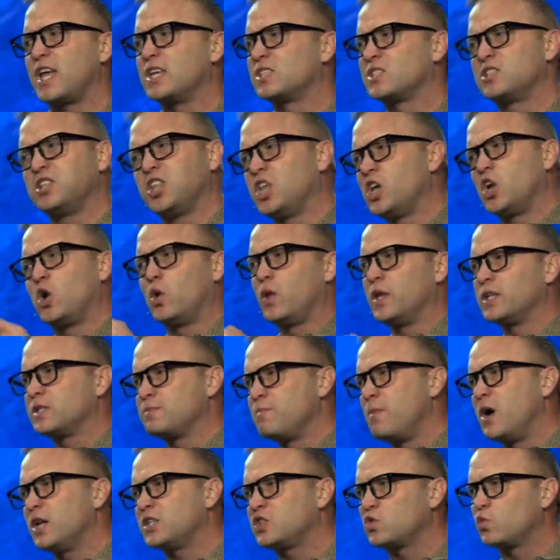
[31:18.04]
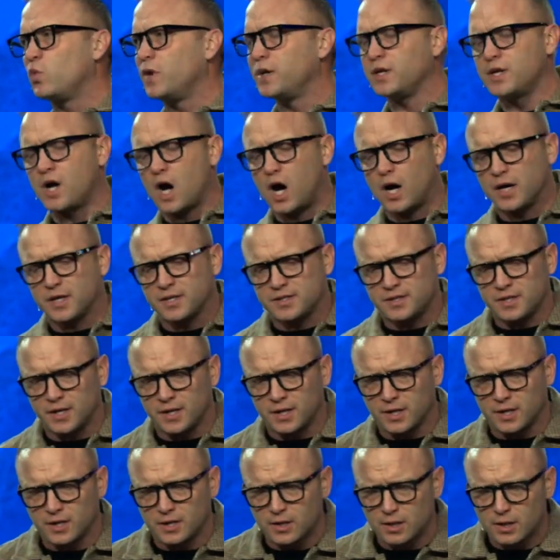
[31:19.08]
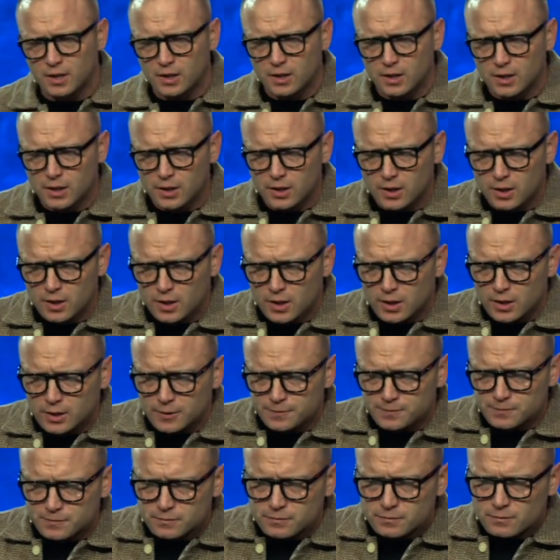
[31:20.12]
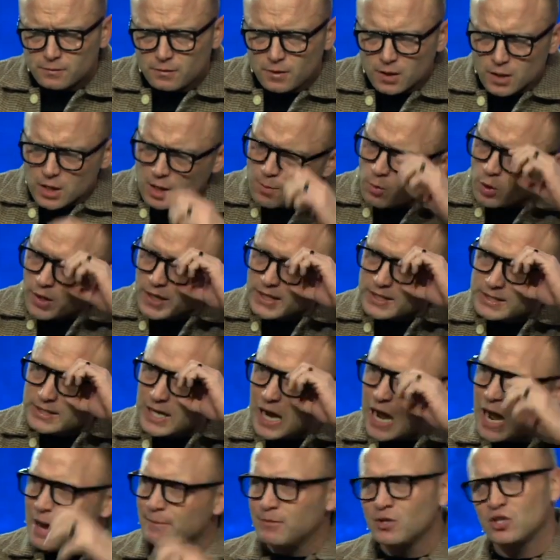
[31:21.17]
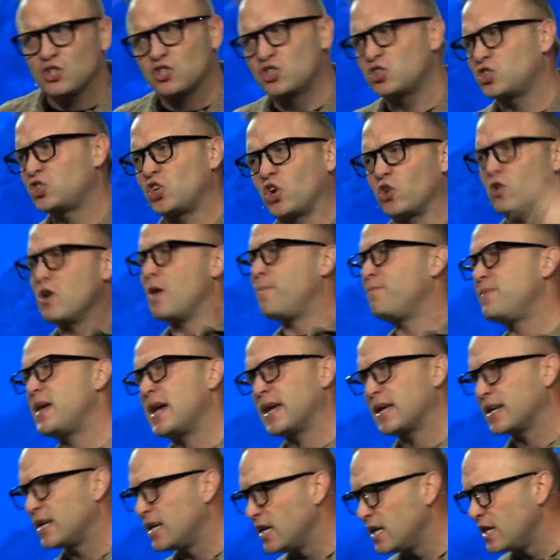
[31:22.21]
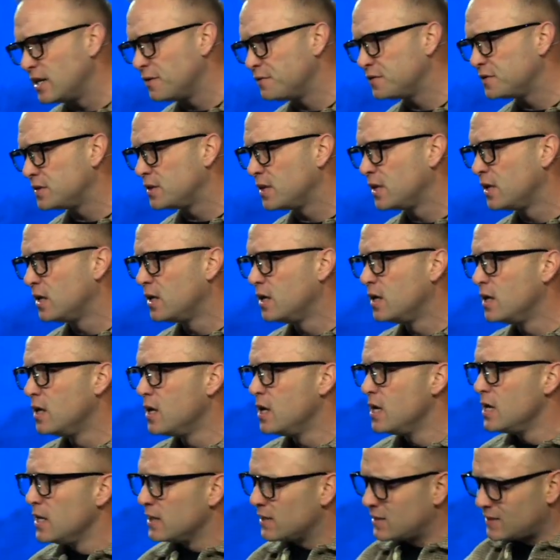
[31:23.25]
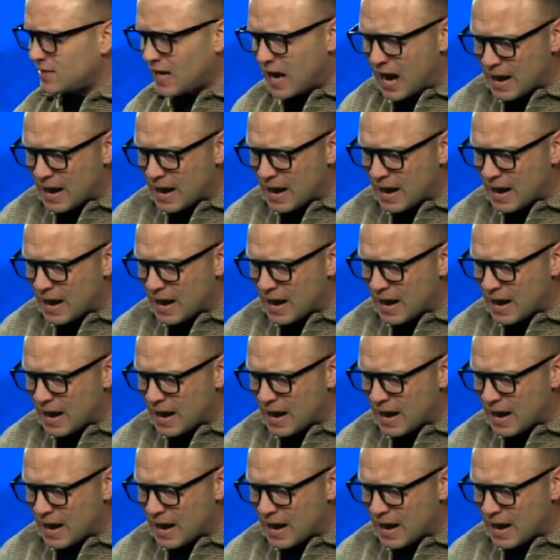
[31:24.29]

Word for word: says little is much when God is in it. Come on, it's time to stir up that gift. It's